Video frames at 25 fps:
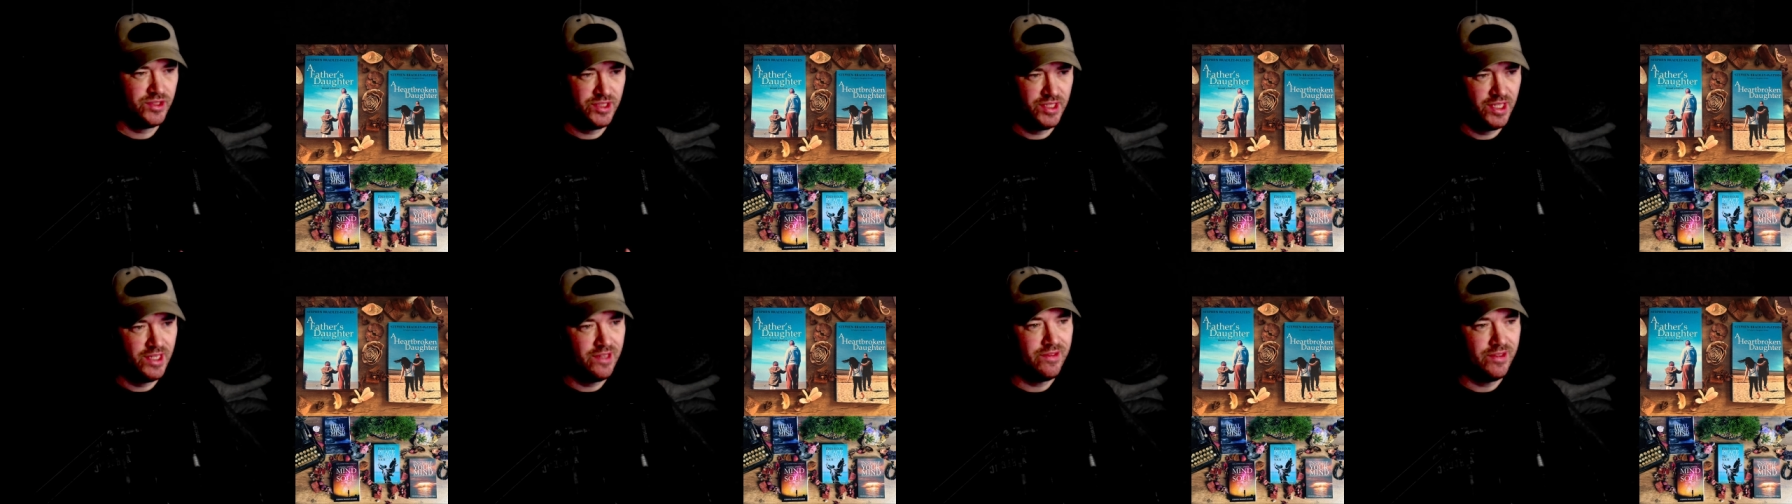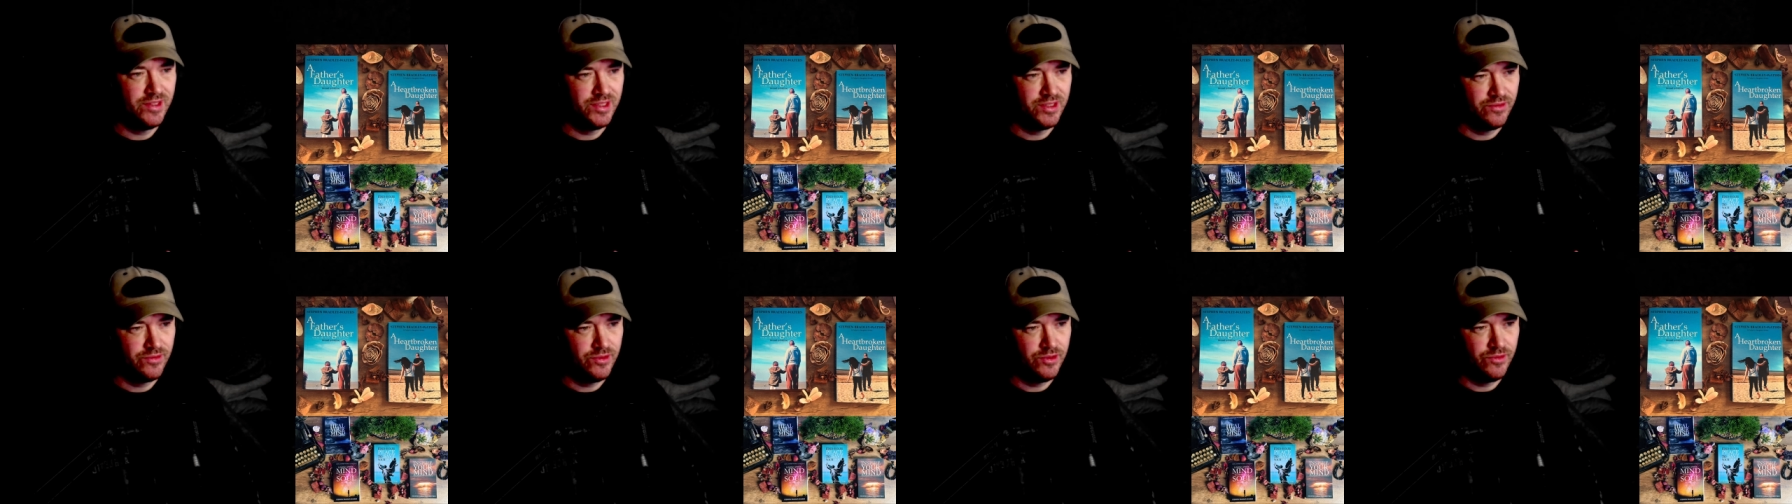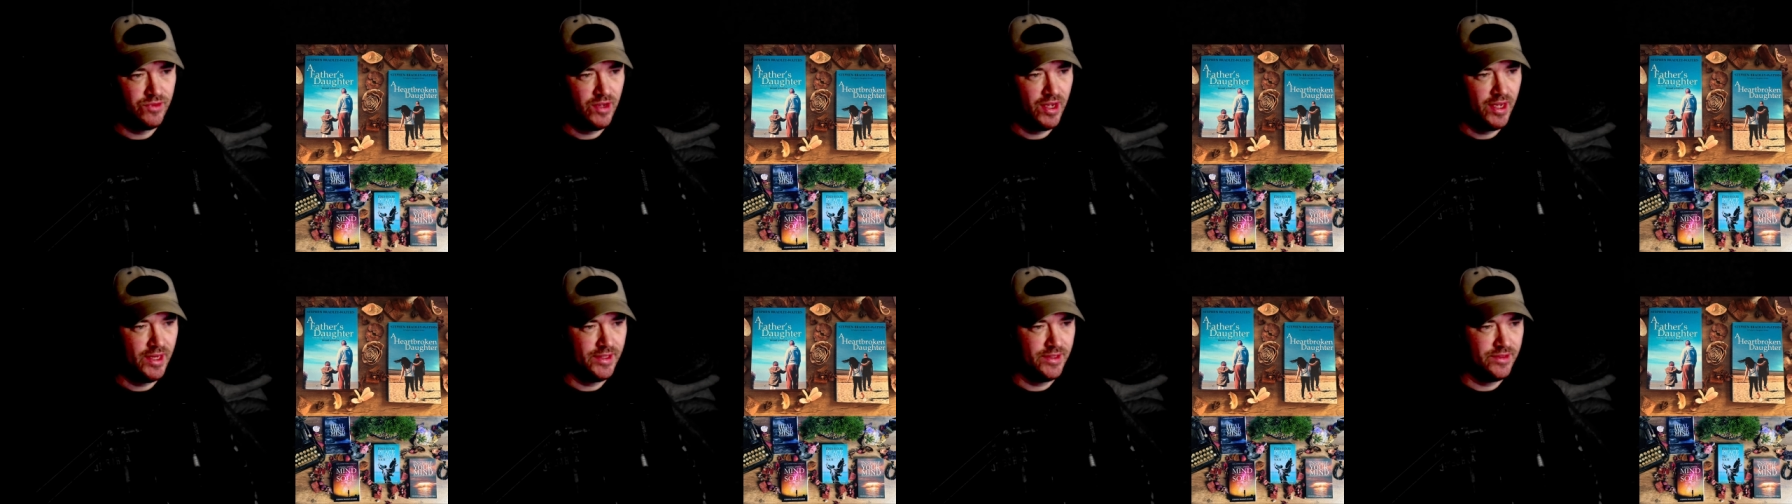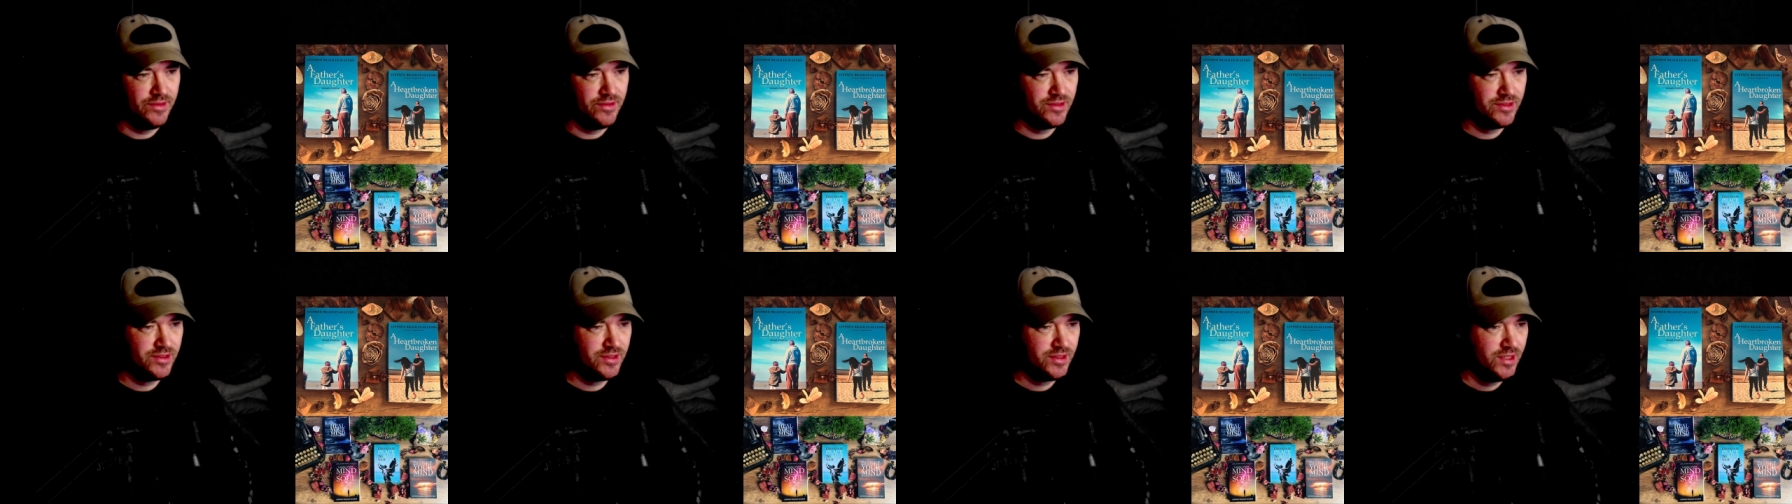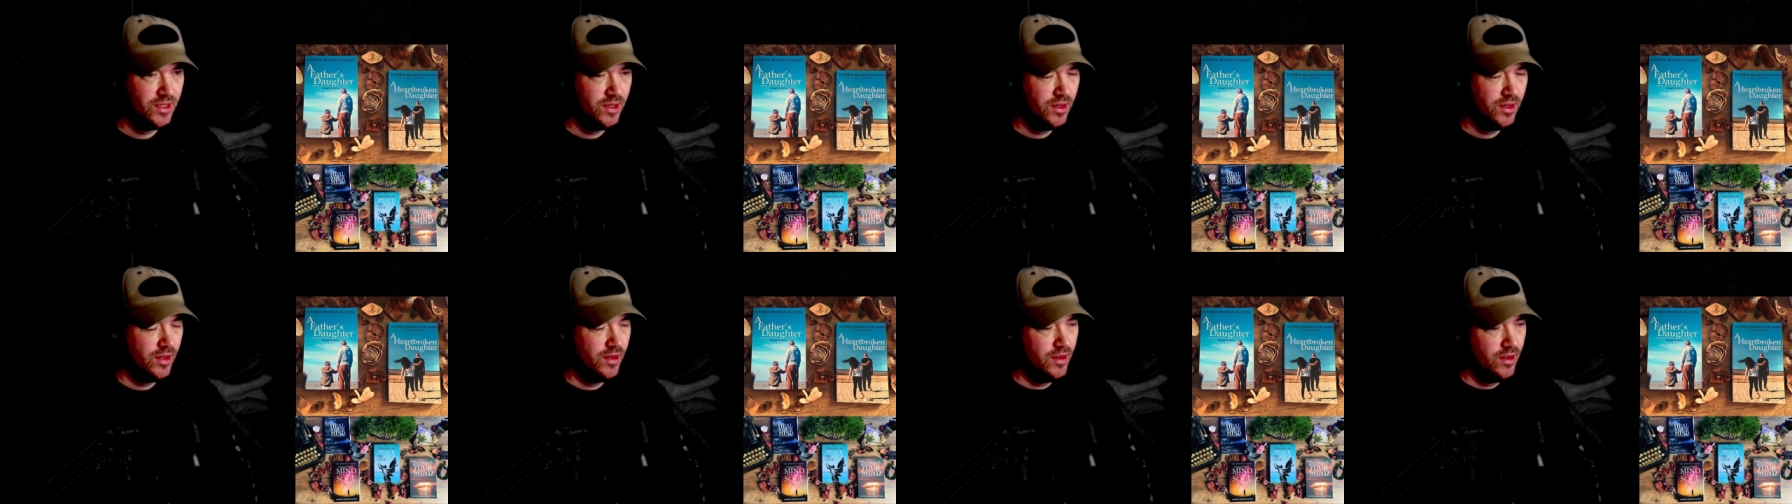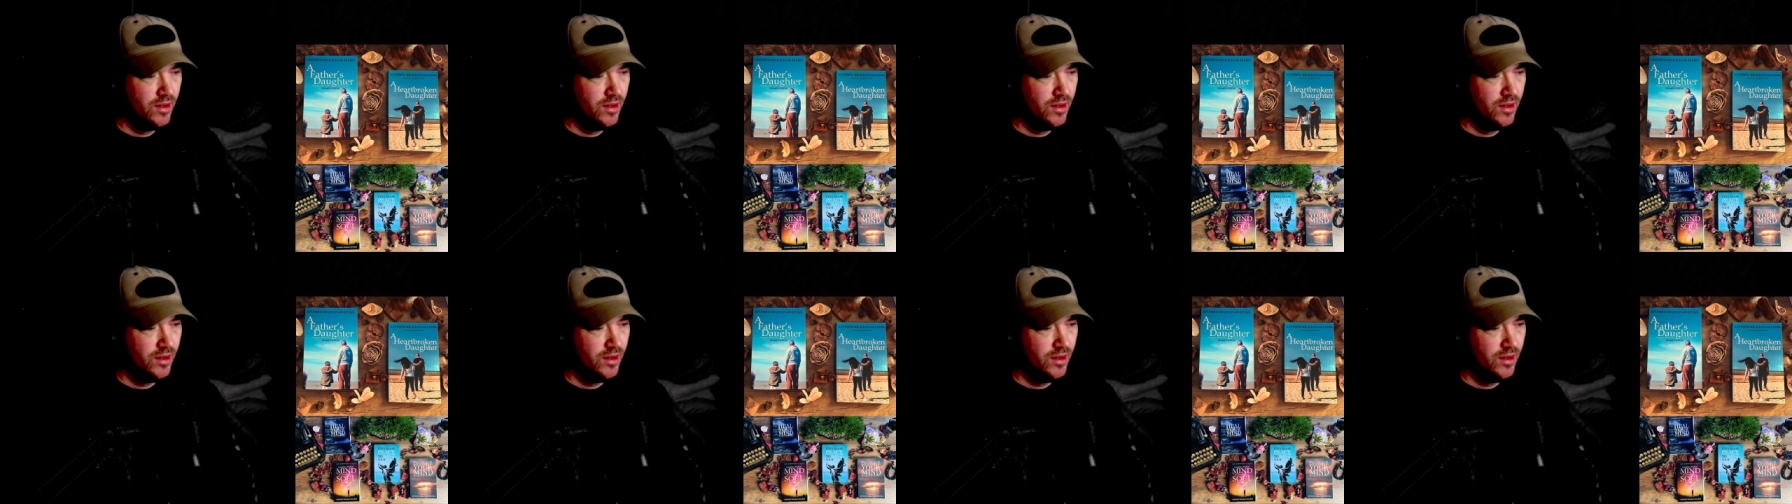series of events